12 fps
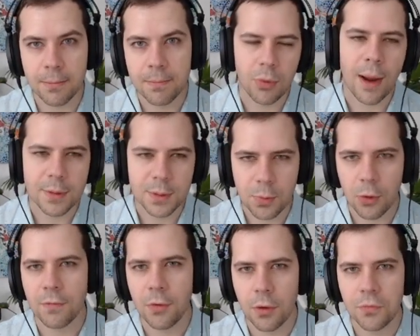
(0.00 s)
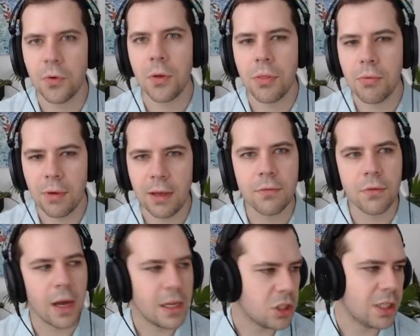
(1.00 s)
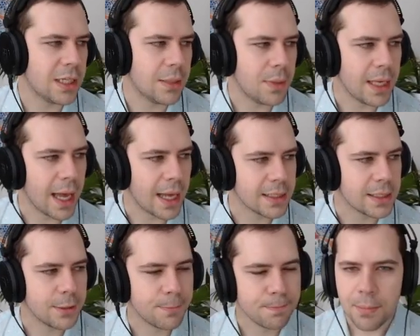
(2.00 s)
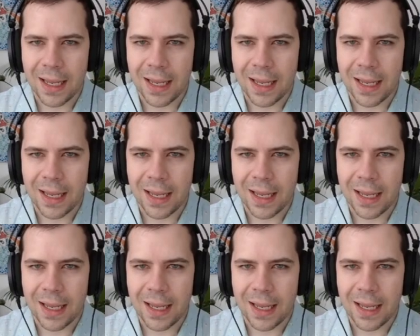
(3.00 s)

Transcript: or perhaps port 443 for HTTPS.